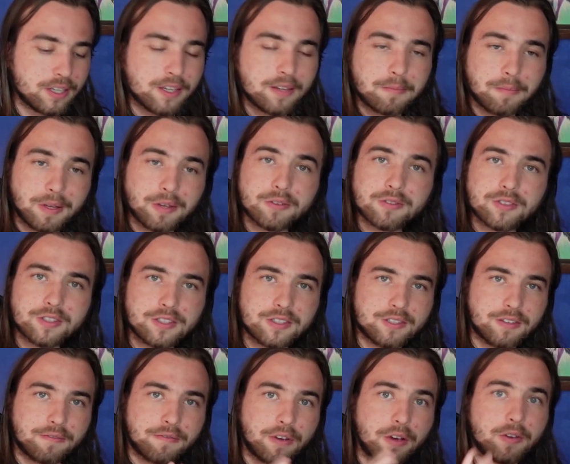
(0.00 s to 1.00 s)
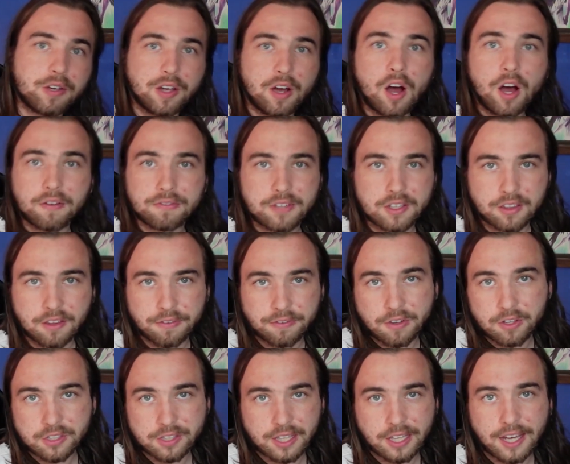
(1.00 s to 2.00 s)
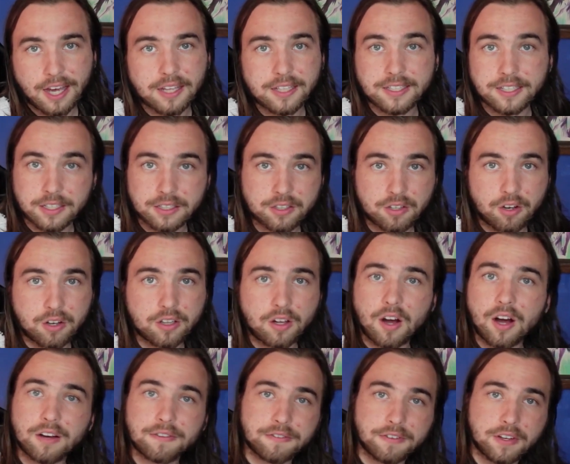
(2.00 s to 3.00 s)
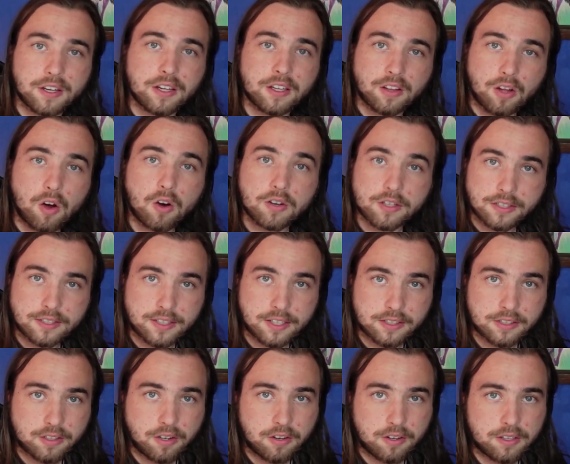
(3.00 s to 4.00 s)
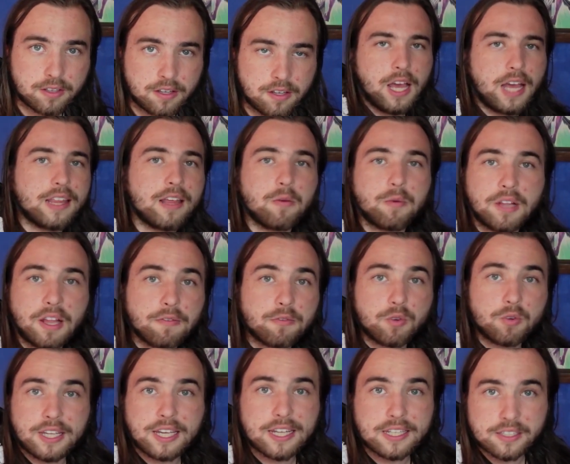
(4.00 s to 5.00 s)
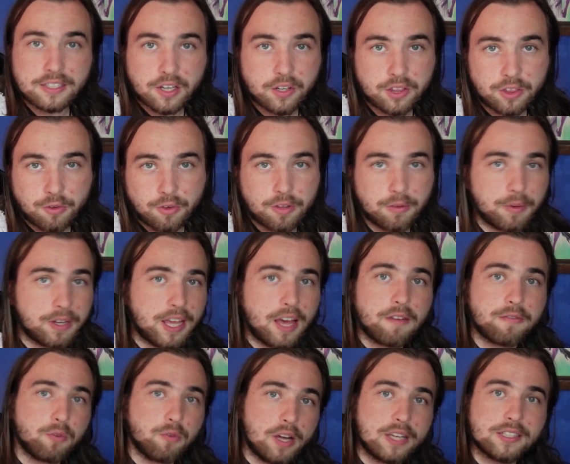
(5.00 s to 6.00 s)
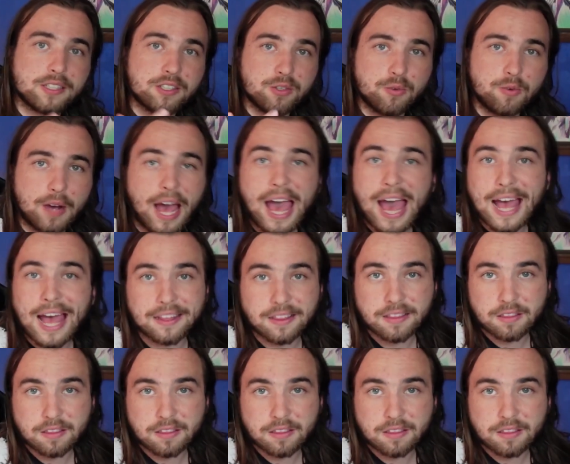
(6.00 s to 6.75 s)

Mirrors is very often the first thing I discard off an R's discard, and then whenever we hit turn 3, we have ways to add